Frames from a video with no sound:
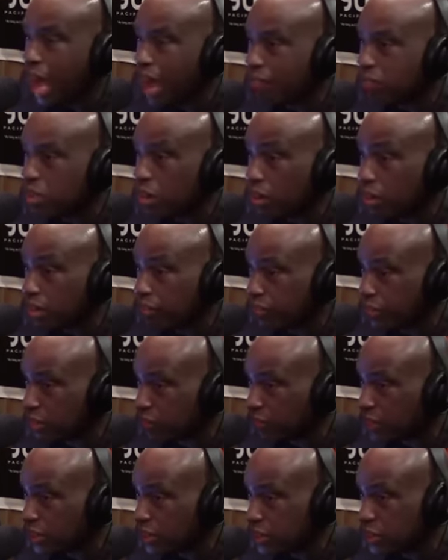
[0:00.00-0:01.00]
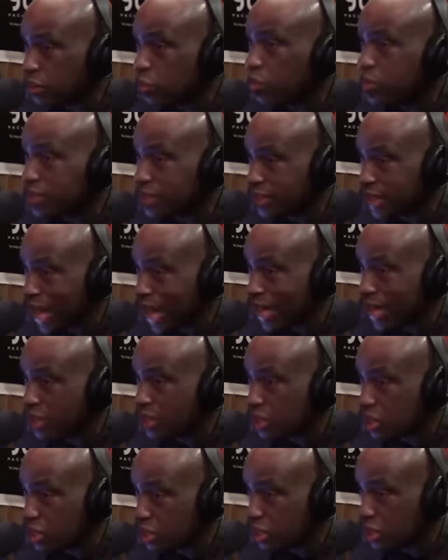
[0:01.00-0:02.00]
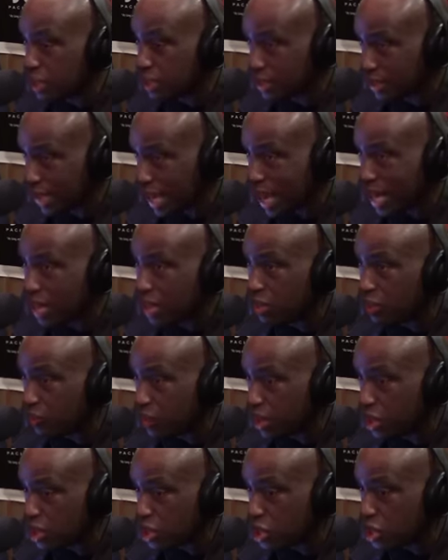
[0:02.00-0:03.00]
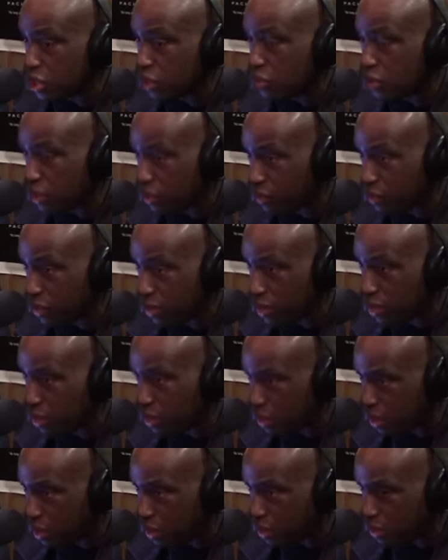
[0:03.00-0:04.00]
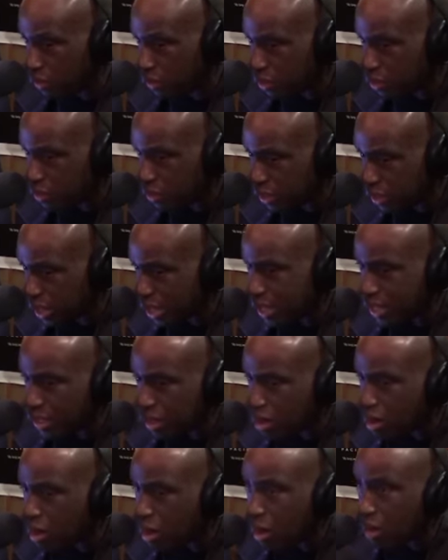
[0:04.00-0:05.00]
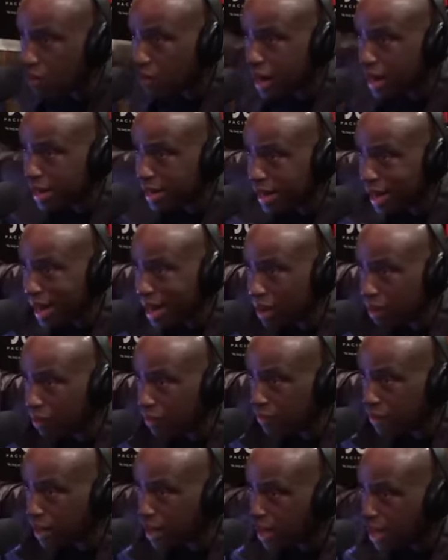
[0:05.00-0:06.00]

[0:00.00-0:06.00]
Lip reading: I'm talking for the person who is scanning the radio show, their thing in the car right now.